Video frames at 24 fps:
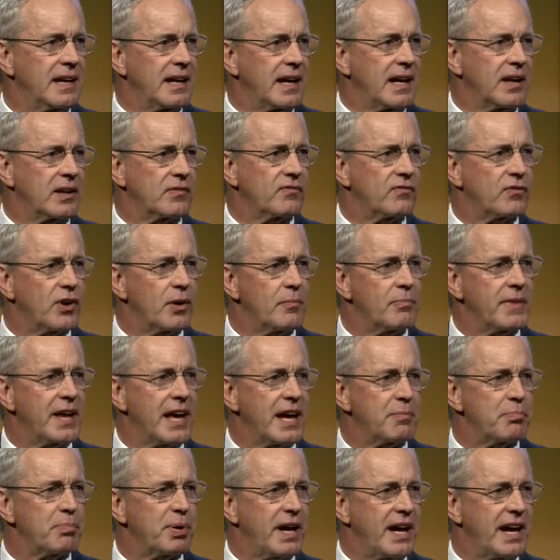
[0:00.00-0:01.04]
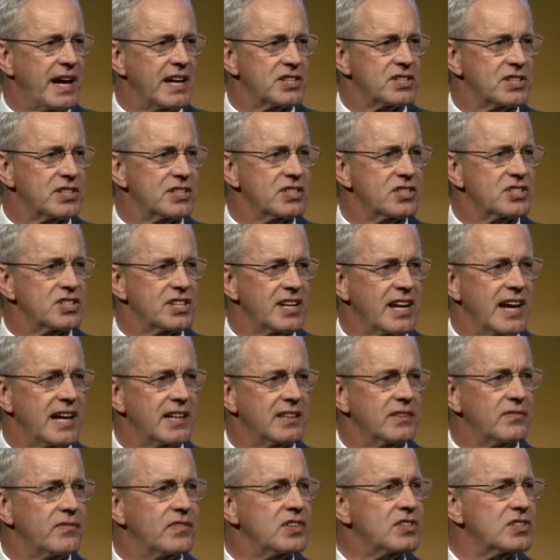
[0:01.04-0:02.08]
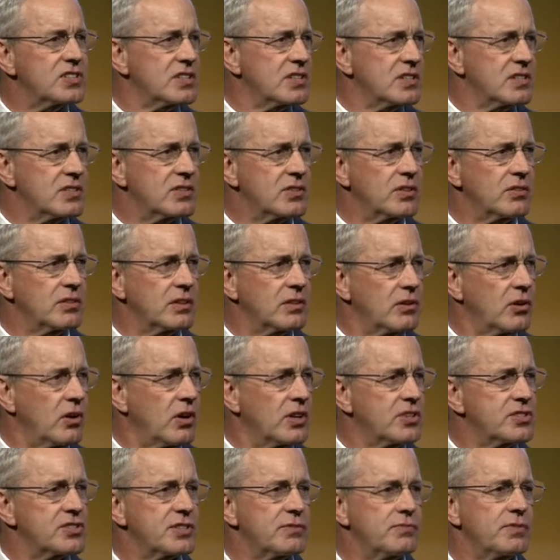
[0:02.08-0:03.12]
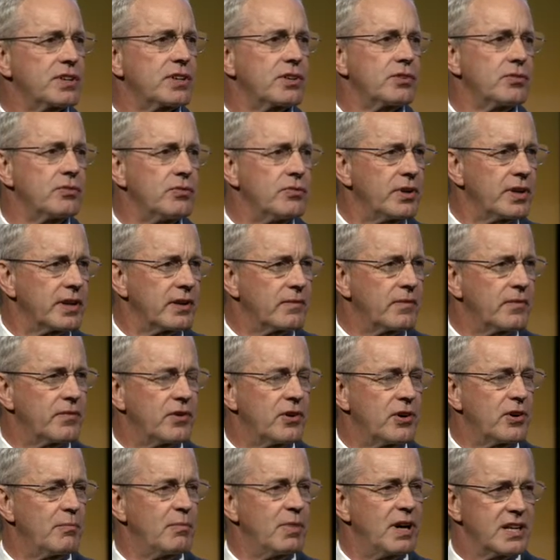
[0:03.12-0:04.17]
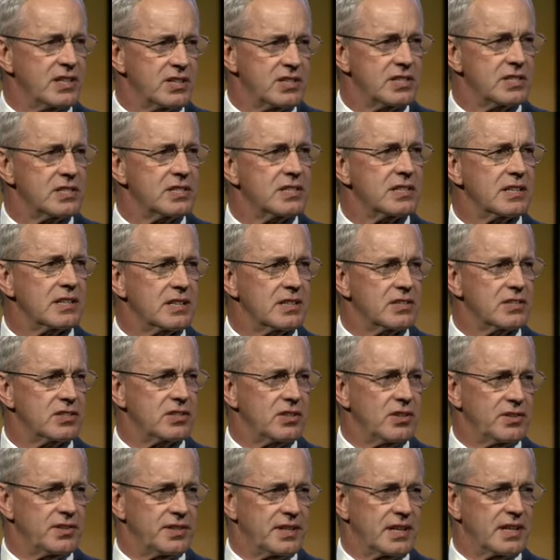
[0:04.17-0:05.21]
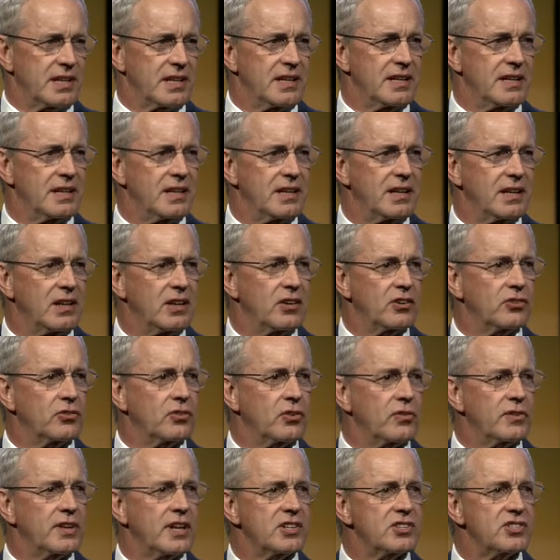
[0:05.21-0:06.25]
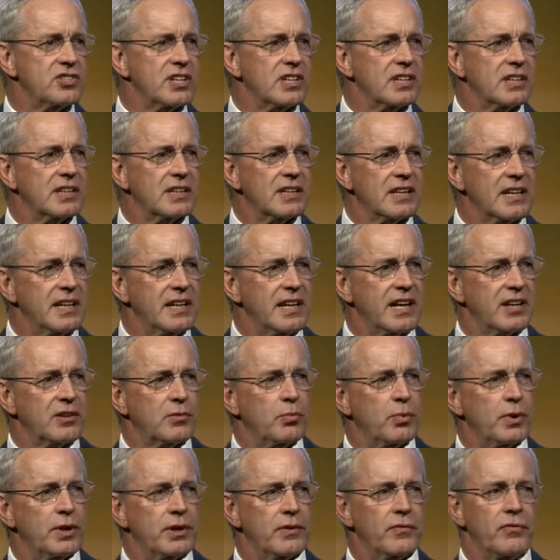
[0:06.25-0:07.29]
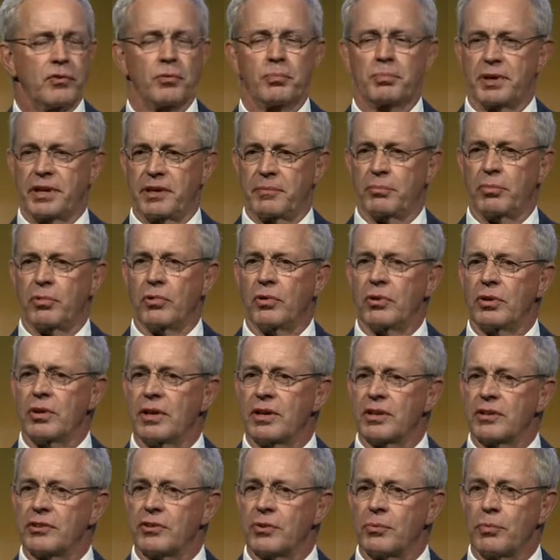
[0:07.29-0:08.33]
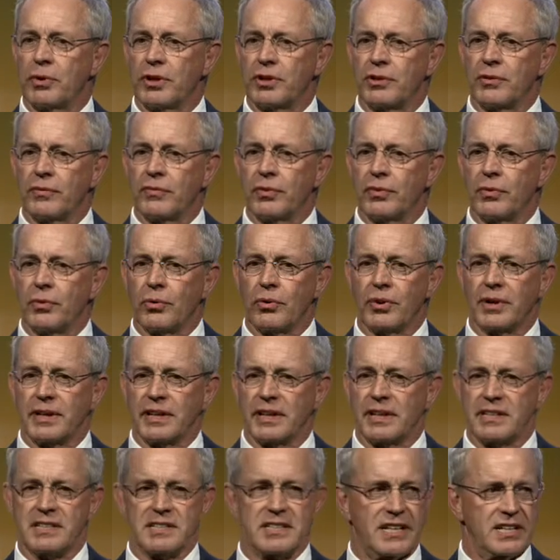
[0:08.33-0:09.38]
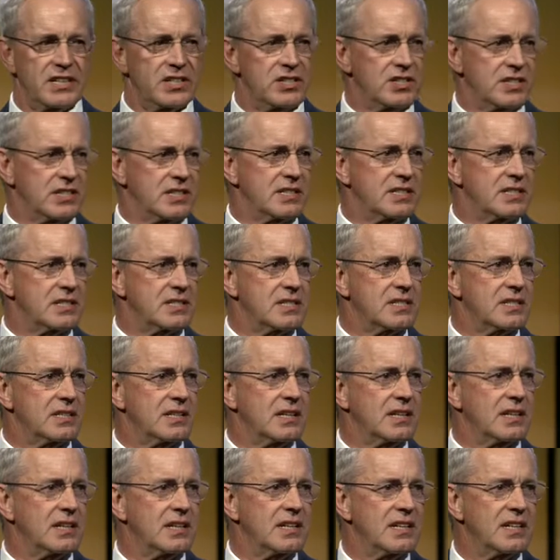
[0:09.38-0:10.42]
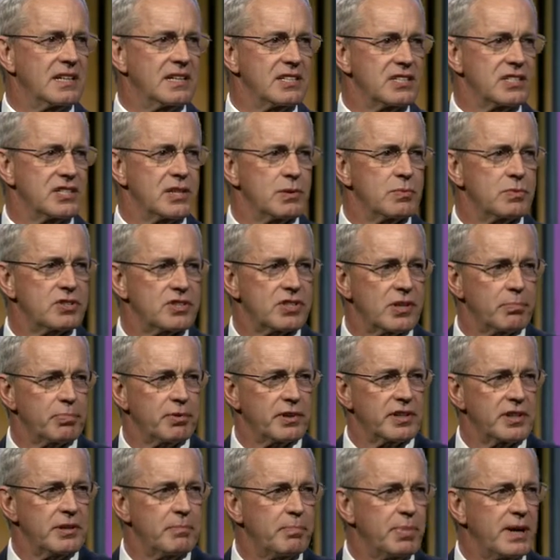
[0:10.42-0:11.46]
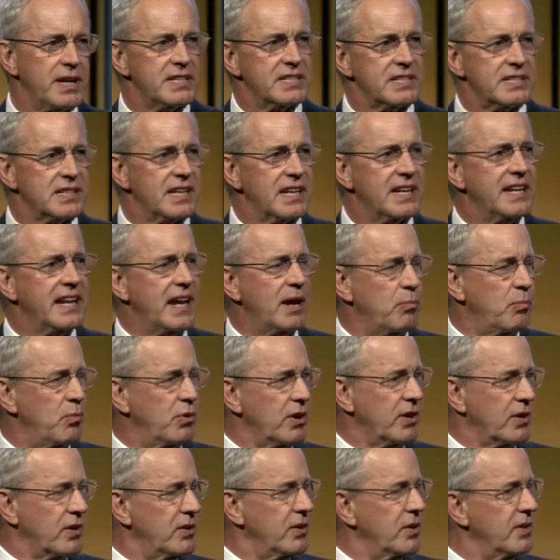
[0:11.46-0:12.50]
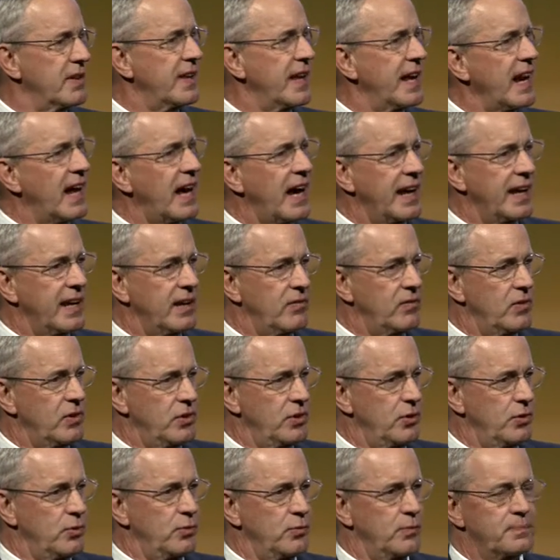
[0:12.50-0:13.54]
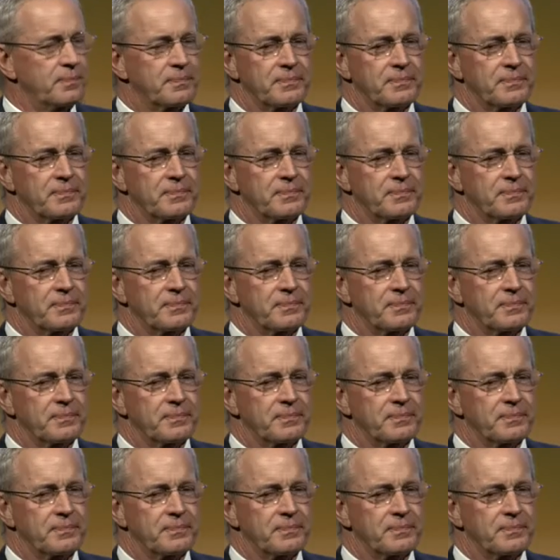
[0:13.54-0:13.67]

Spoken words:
And from that passion, she had the vision to launch a recruiting firm, Hutchinson Consulting, so that she could connect wonderful people to wonderful organizations. She was simply the best networker that I ever knew.